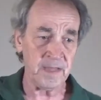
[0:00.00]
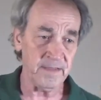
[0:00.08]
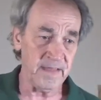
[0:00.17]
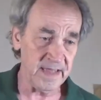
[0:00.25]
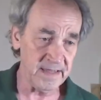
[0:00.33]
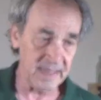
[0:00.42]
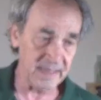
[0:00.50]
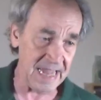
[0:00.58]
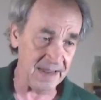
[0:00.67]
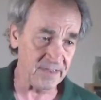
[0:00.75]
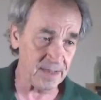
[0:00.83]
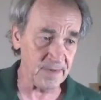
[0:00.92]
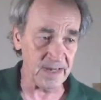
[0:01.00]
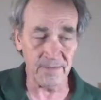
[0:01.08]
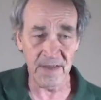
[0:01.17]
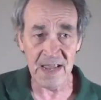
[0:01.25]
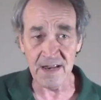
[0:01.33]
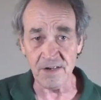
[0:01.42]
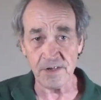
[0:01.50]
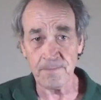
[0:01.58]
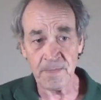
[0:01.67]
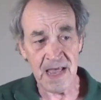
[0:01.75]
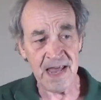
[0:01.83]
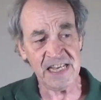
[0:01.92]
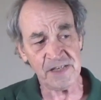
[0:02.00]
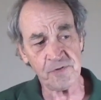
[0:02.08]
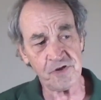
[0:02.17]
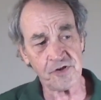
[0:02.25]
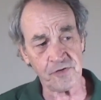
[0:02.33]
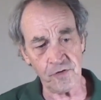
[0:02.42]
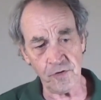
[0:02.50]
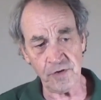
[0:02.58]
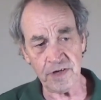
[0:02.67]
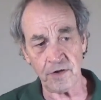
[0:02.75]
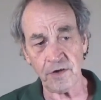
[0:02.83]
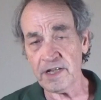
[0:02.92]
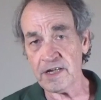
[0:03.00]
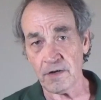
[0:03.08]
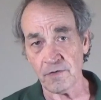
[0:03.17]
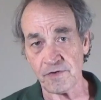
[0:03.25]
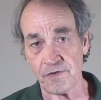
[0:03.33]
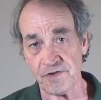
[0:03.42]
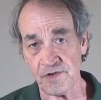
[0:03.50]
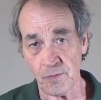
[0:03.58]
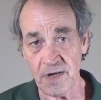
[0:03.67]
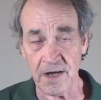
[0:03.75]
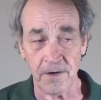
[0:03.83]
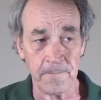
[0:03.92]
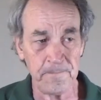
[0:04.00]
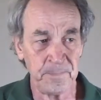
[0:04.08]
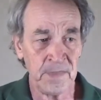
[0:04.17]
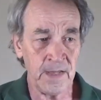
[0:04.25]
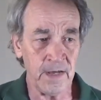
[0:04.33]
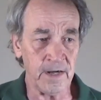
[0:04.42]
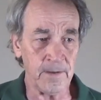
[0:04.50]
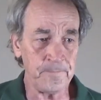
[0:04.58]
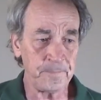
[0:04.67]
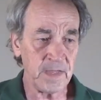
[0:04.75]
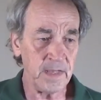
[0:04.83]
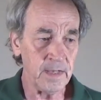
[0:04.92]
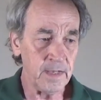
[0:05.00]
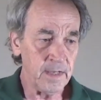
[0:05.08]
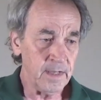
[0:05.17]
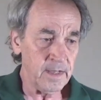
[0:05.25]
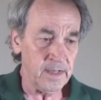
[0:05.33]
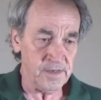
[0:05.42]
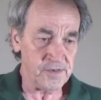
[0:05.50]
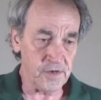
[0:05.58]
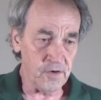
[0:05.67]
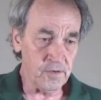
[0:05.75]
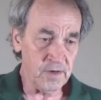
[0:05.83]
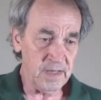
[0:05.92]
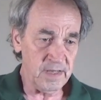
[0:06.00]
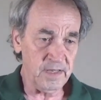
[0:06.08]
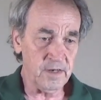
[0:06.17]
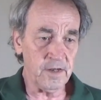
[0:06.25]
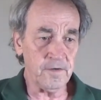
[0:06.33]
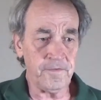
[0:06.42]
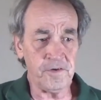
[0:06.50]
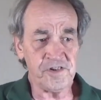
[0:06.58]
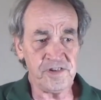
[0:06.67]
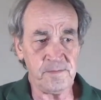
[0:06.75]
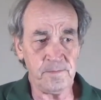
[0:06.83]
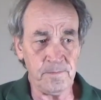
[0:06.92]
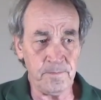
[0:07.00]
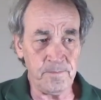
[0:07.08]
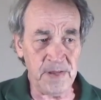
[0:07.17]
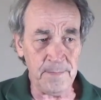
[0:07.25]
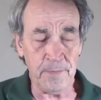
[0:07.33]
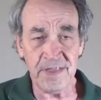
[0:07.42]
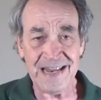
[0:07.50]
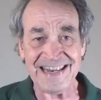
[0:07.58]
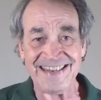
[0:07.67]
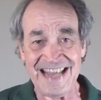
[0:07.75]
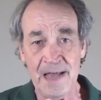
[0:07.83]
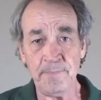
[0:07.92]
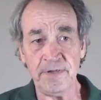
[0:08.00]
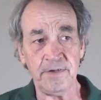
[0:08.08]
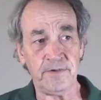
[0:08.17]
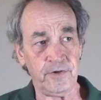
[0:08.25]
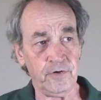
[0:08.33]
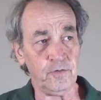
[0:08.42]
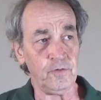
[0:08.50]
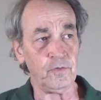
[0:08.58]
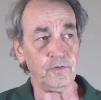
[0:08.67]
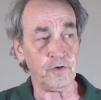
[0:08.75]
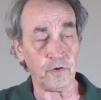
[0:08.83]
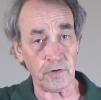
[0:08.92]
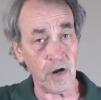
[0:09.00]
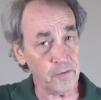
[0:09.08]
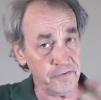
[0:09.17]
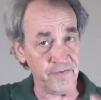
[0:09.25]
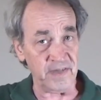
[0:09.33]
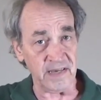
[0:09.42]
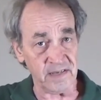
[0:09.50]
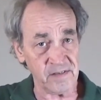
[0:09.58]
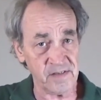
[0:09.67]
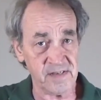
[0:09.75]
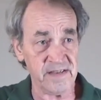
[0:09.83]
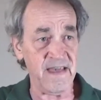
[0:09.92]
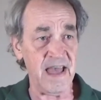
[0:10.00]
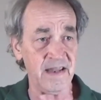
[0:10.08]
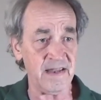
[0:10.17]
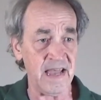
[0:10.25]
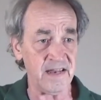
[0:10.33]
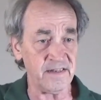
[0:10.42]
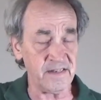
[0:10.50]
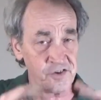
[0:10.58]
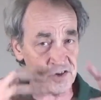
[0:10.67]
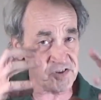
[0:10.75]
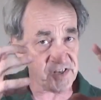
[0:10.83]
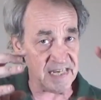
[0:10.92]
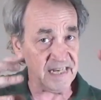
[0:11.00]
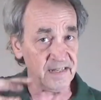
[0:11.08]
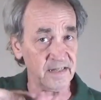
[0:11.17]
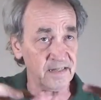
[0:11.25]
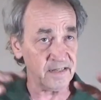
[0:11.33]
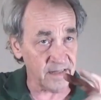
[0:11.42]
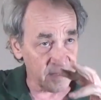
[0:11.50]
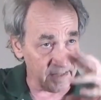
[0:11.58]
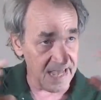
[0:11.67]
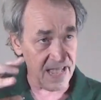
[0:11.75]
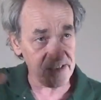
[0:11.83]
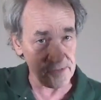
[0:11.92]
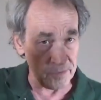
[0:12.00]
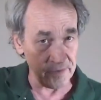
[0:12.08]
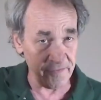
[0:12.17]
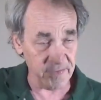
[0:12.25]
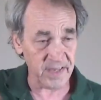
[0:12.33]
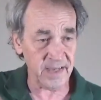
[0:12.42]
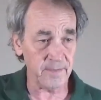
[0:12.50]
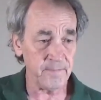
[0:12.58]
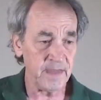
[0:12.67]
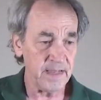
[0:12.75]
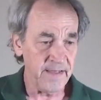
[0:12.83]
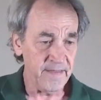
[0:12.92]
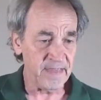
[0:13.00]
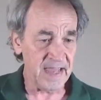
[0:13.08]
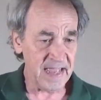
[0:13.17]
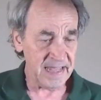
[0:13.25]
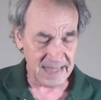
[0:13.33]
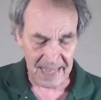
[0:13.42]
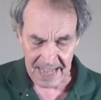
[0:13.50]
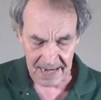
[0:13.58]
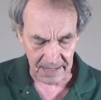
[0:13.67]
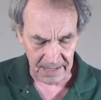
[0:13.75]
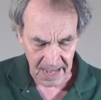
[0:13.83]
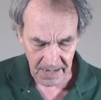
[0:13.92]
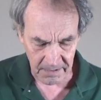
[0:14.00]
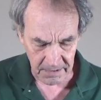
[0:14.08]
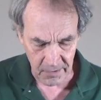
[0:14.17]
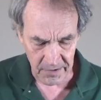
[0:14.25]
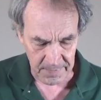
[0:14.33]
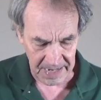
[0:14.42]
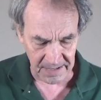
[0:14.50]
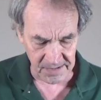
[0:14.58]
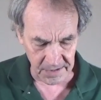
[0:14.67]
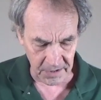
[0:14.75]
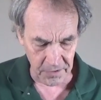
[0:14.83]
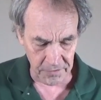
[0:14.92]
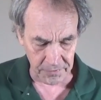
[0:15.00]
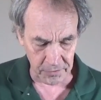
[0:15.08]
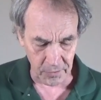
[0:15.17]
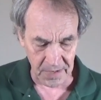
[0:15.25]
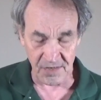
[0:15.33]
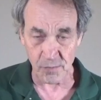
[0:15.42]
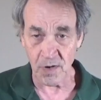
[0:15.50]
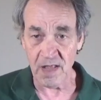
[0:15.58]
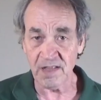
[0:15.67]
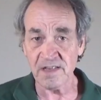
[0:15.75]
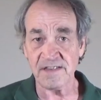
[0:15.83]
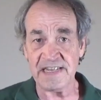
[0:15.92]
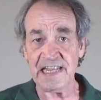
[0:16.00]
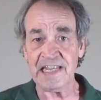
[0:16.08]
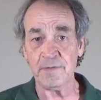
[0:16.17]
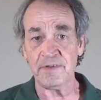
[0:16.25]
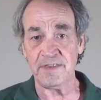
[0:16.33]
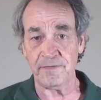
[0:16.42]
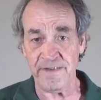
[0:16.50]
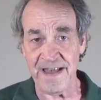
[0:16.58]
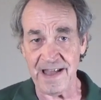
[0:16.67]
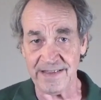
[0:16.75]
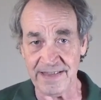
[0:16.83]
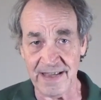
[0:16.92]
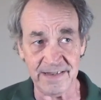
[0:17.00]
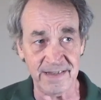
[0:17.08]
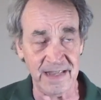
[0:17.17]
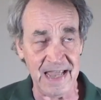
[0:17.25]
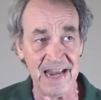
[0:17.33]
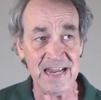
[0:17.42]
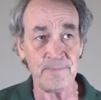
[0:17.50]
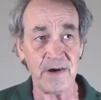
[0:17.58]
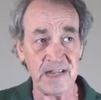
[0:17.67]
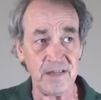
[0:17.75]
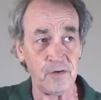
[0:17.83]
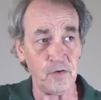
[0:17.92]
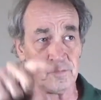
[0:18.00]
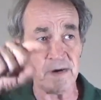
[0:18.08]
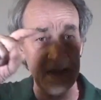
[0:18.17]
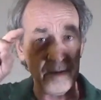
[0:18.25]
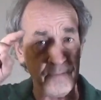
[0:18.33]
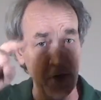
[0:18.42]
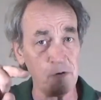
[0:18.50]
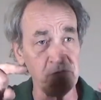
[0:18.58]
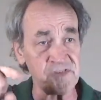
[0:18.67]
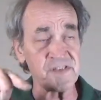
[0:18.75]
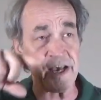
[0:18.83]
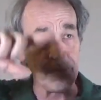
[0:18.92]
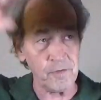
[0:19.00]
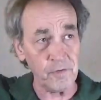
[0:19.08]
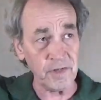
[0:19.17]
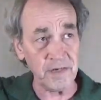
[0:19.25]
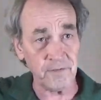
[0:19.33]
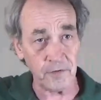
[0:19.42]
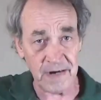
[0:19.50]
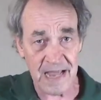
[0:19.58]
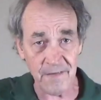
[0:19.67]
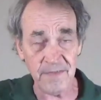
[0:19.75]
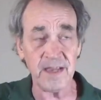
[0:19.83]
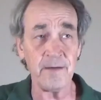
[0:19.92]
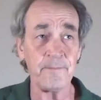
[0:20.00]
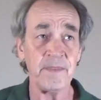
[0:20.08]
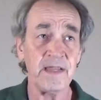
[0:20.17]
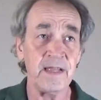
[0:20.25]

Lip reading: that gave them an advantage. And this was true in early cultures as well. So, you know, the first people that attempted to grow things and to just eat that sort of thing, they had a lot of growing pains to go through, as well as dealing with the fact that anybody who might oppose them, who lived around them,